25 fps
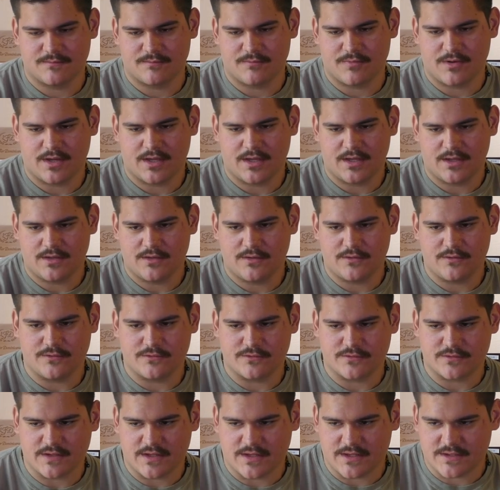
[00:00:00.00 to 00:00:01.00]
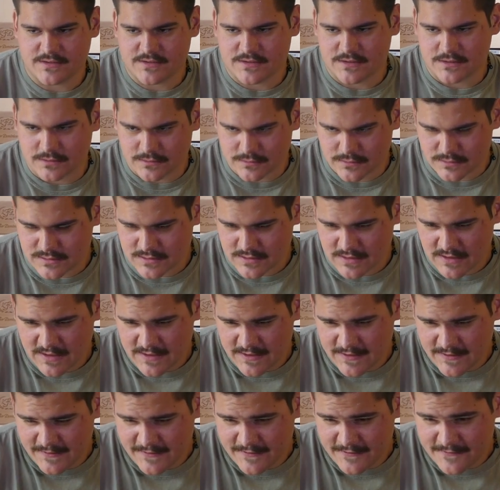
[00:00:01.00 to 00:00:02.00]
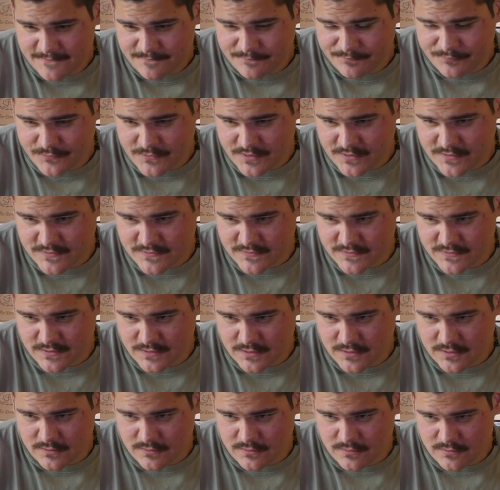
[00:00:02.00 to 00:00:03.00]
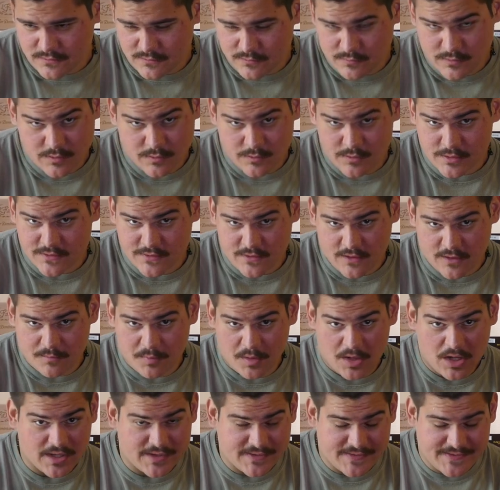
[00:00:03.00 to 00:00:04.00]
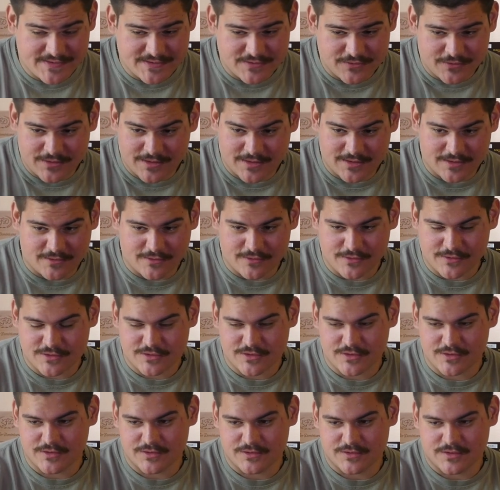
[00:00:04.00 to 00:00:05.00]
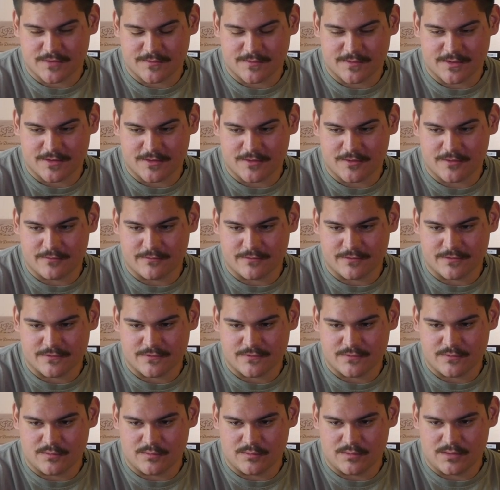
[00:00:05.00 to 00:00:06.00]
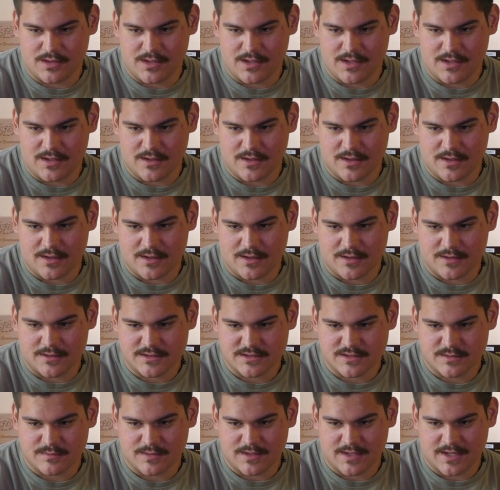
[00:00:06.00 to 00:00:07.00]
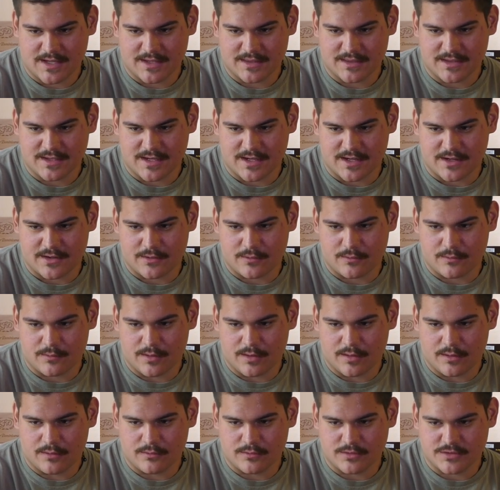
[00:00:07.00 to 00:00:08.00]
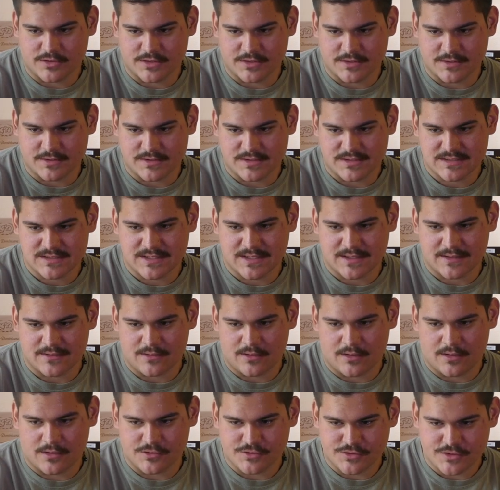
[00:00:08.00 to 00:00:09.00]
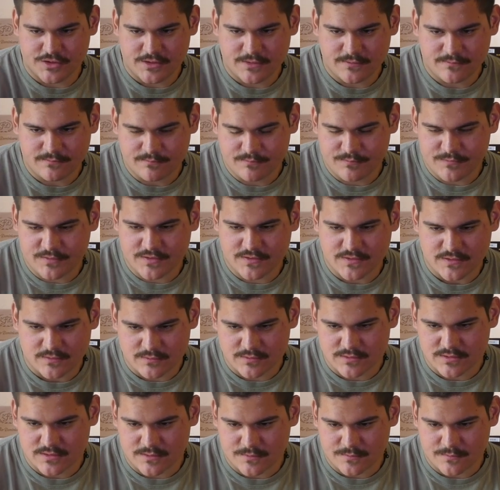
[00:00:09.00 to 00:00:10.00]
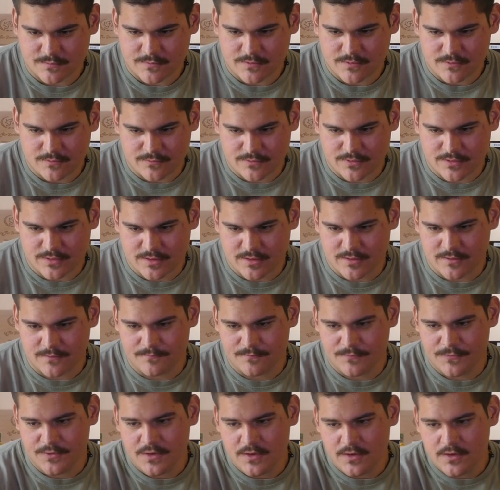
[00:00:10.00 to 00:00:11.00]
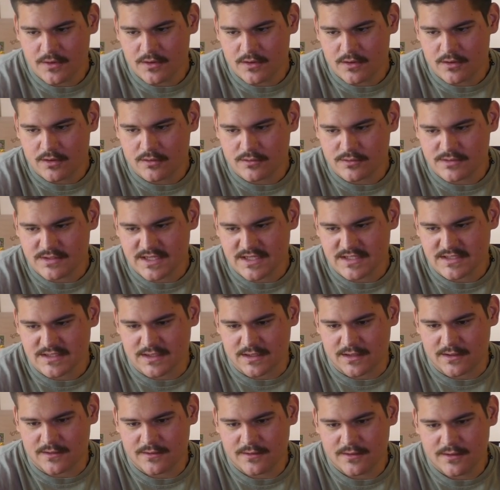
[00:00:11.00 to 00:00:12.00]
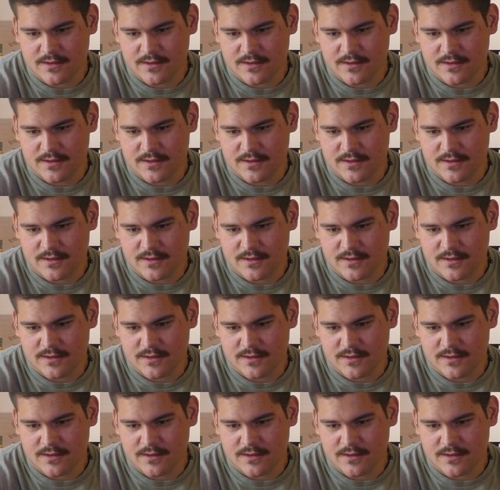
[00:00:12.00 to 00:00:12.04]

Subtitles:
Breaking news, latest news. Let's see. We don't want to talk politics or anything on the show, so I'm going to go over to the something I think I know well, which is technology. Let's see what's on over there. Oh, Tesla.